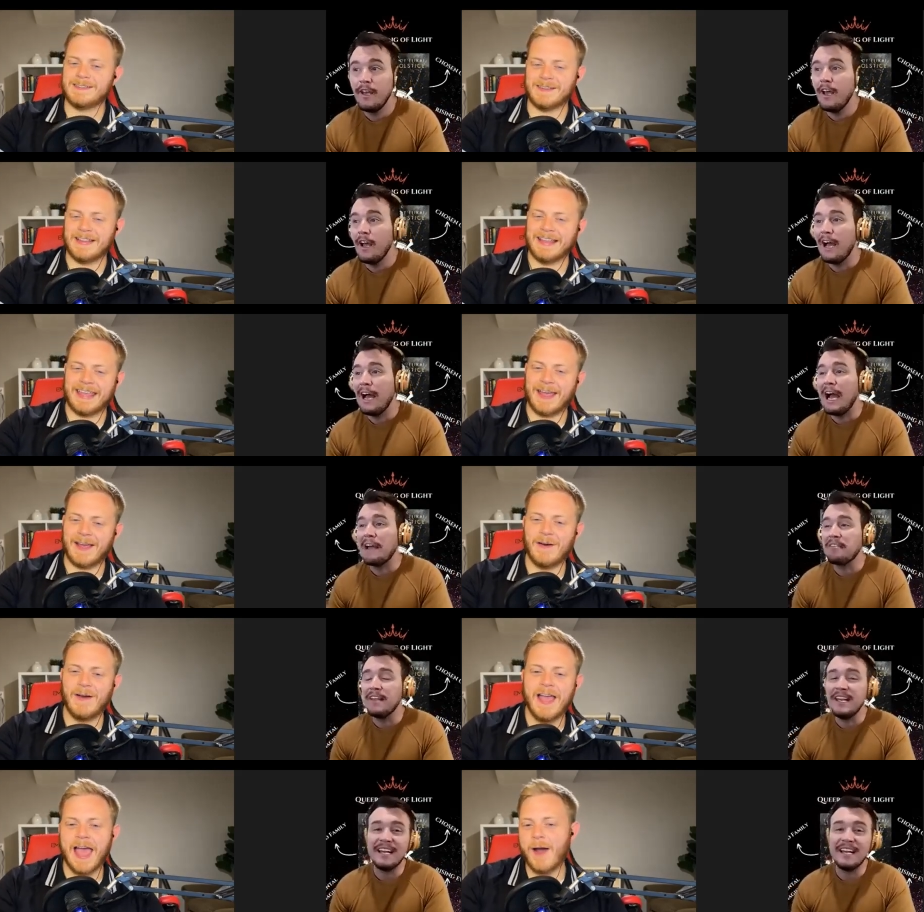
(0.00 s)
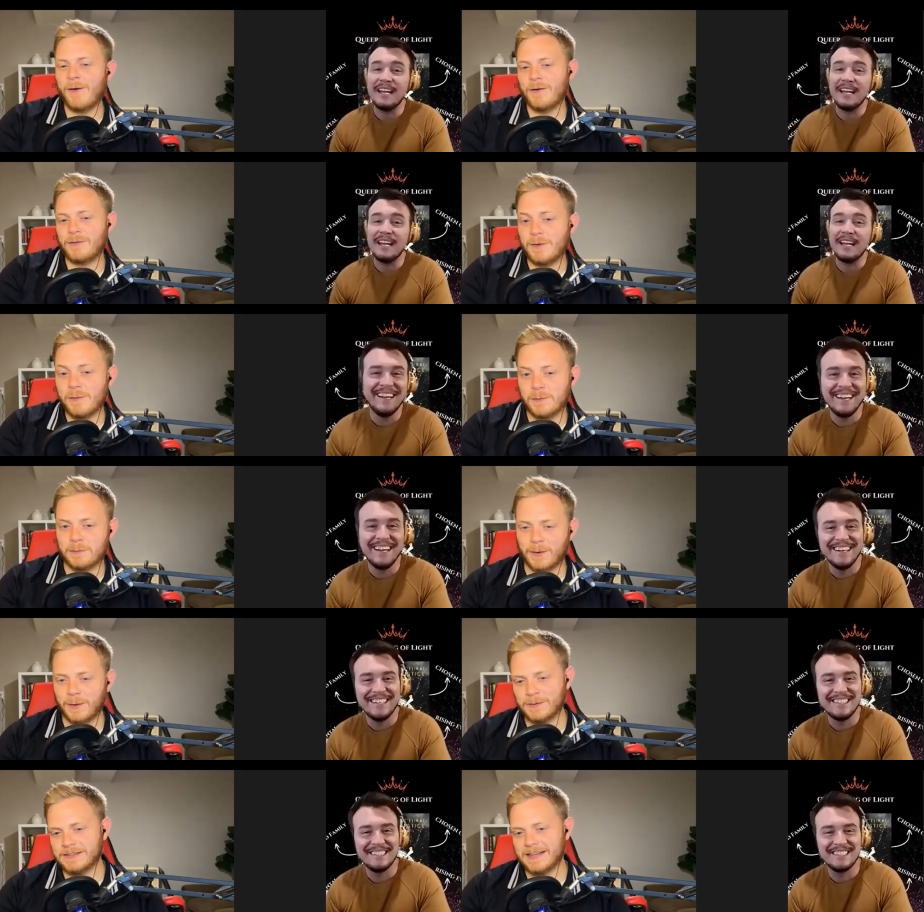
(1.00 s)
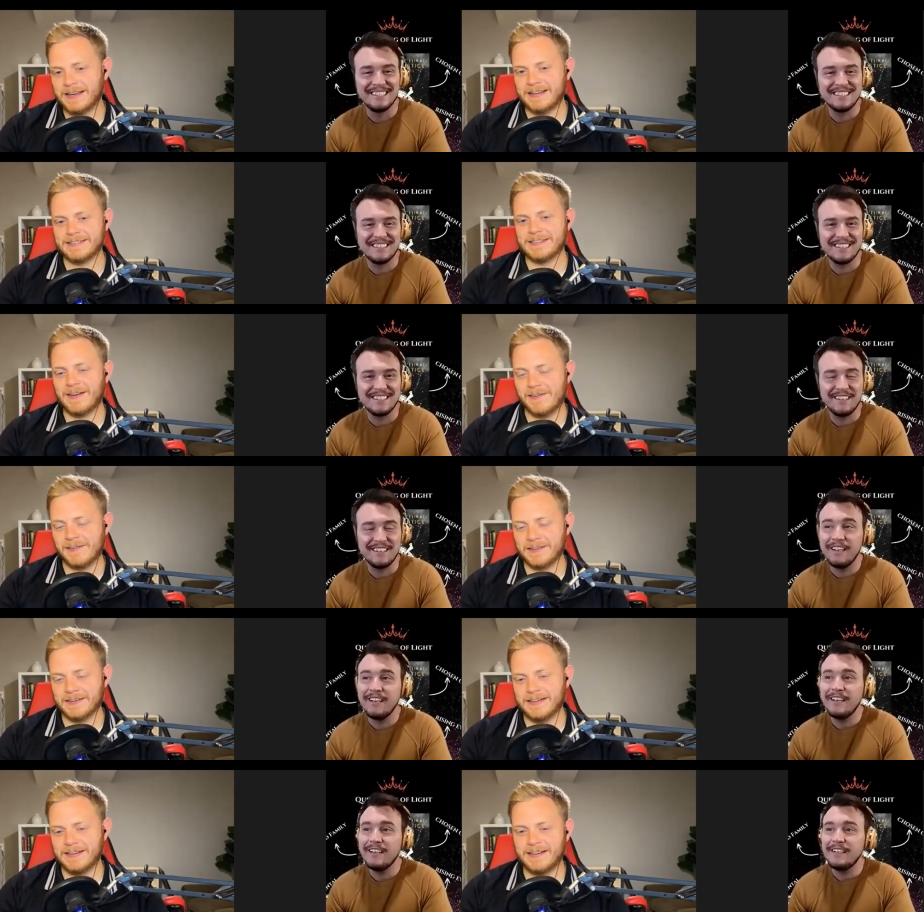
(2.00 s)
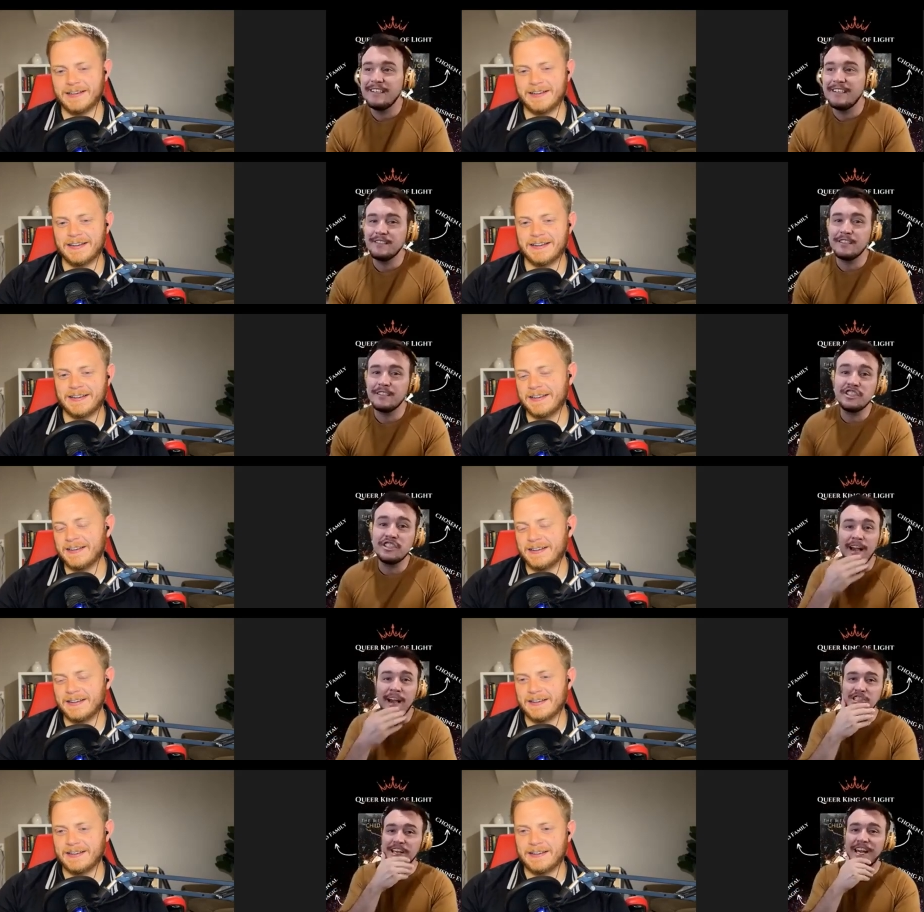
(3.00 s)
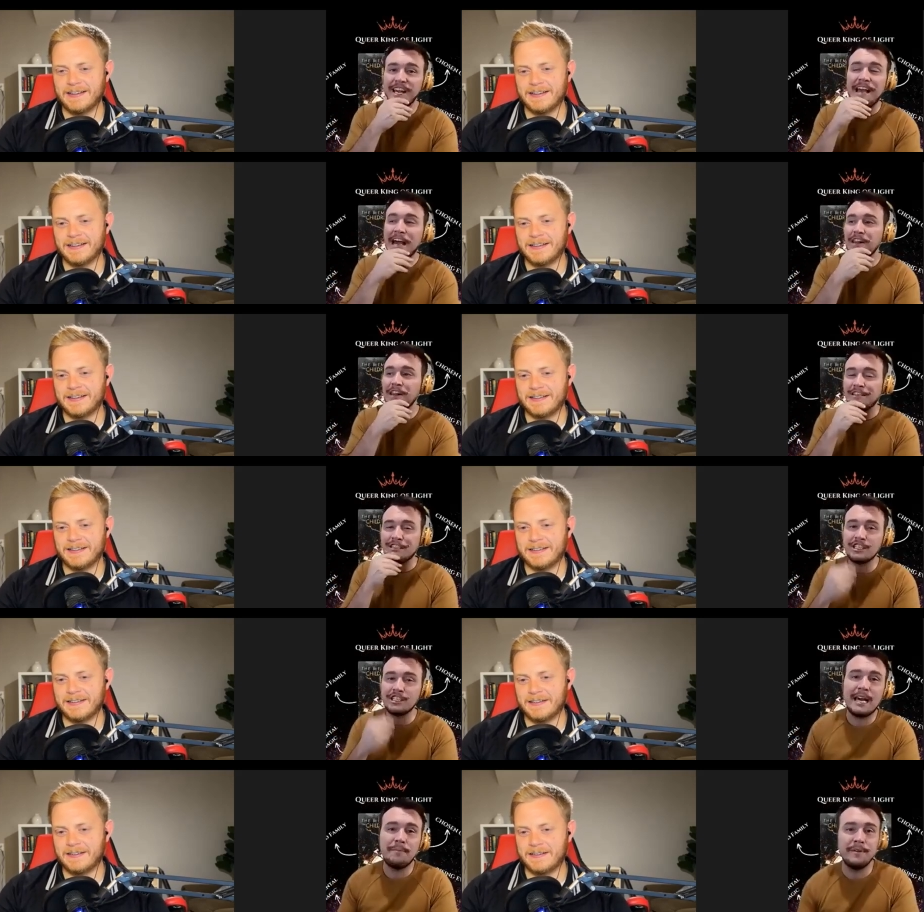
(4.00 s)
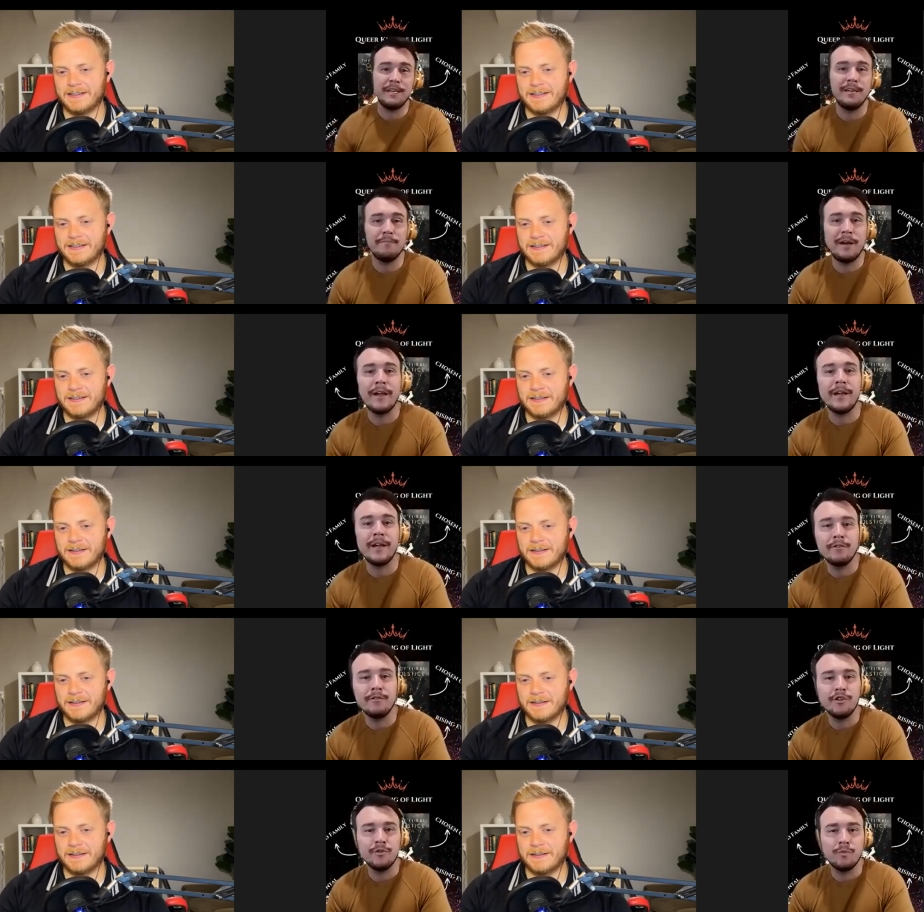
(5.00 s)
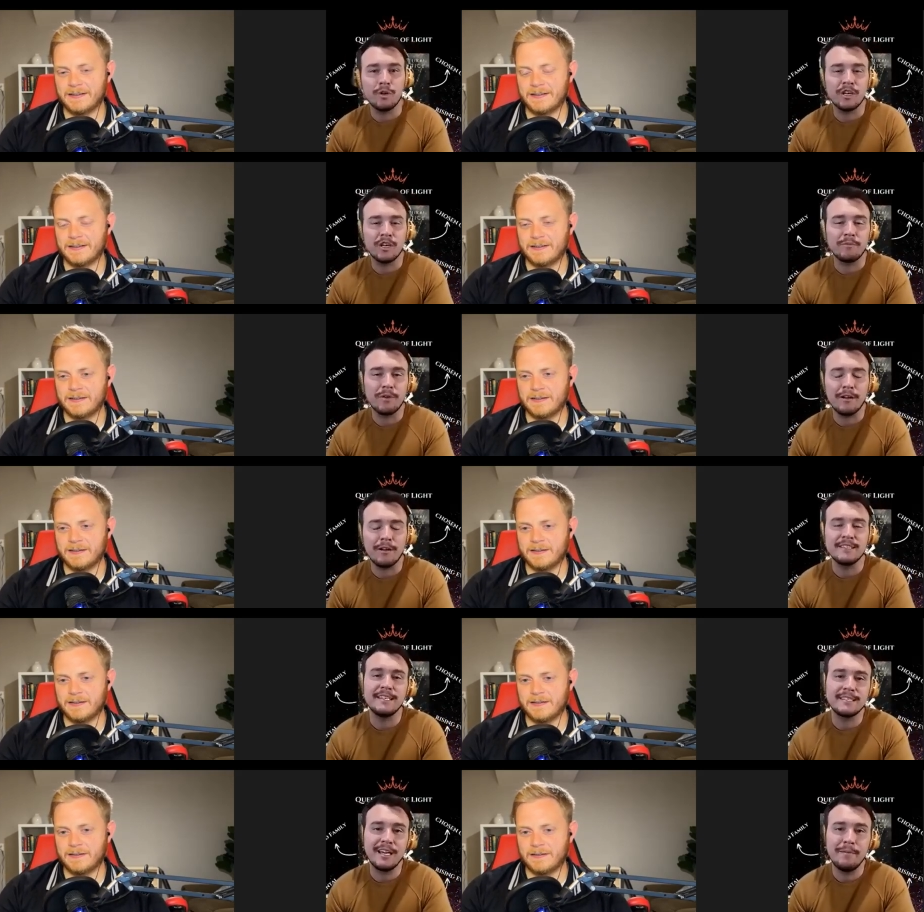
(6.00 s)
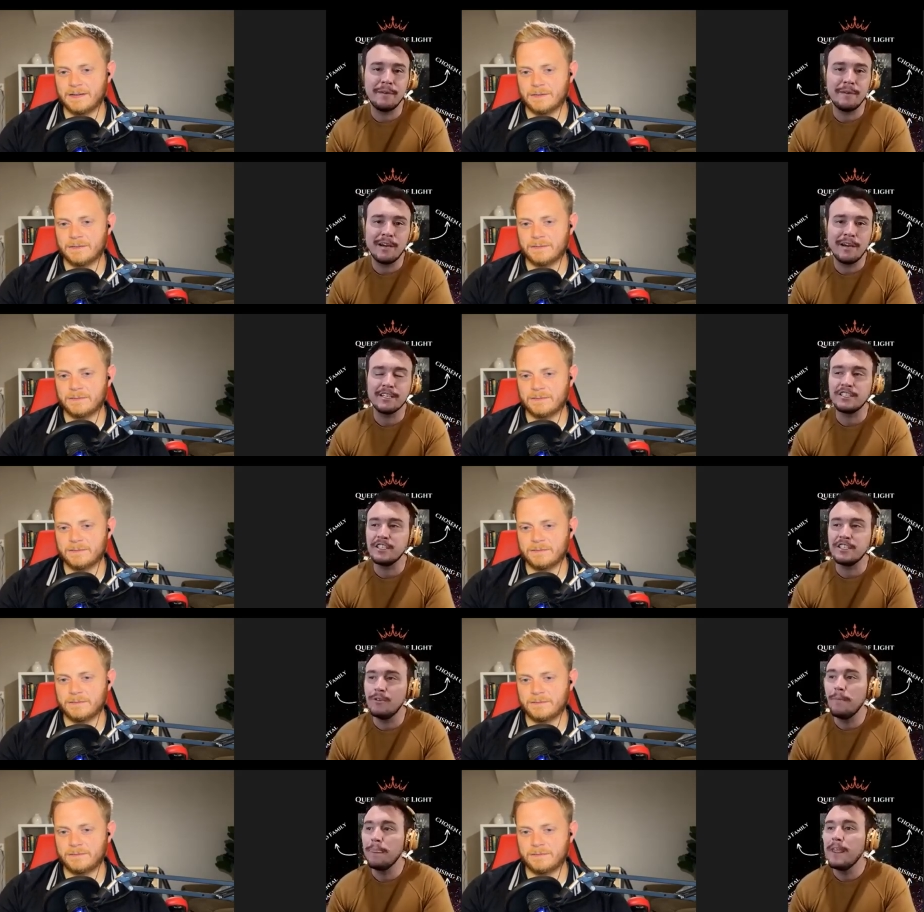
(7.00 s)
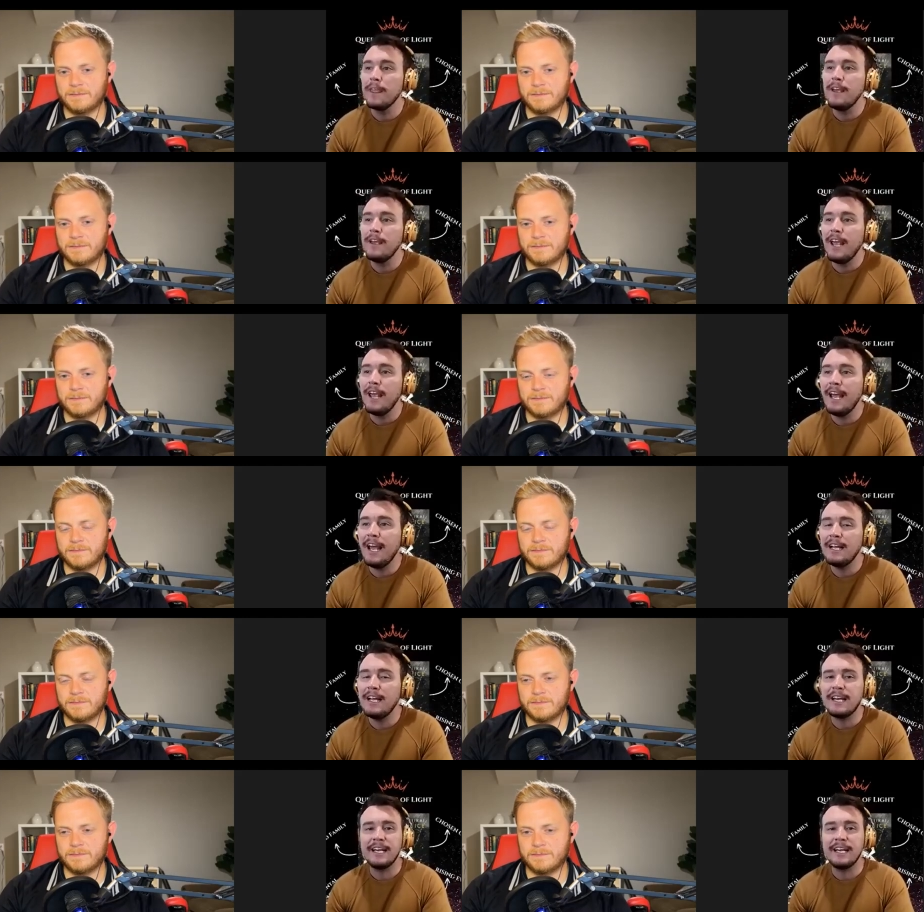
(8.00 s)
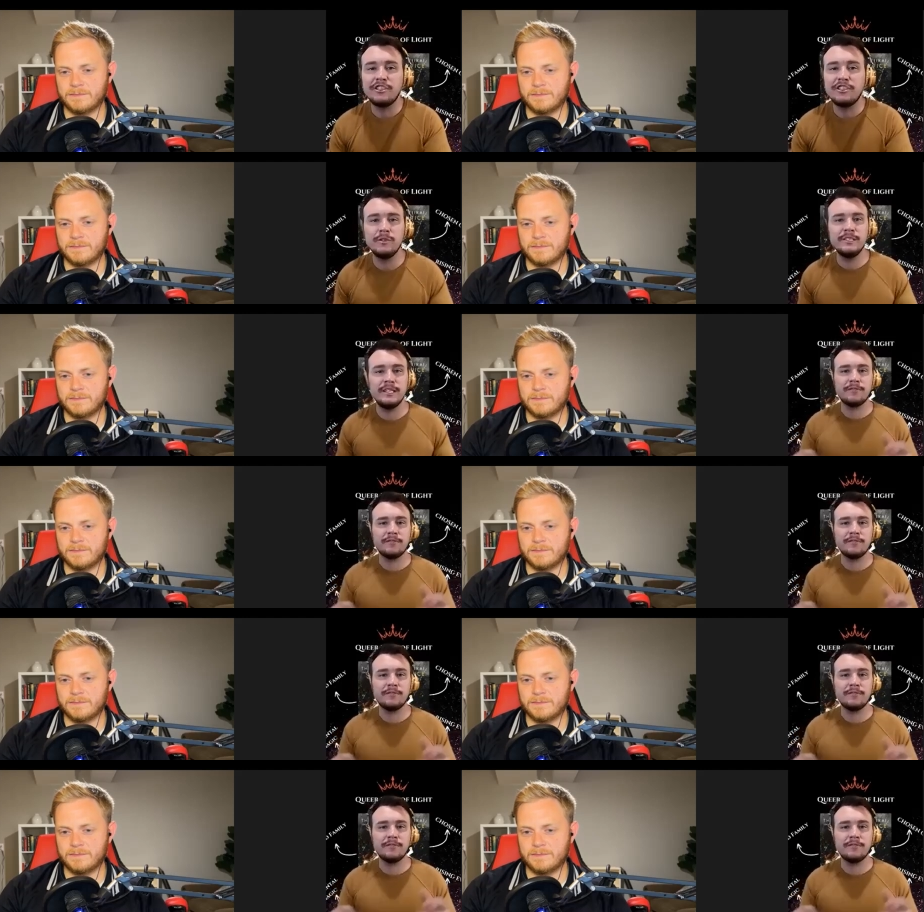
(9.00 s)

Speaker 1: so like how how have you approached it as an author?
Speaker 2: So actually I had this just happen in my new work of practice that's coming out here soon. And I had two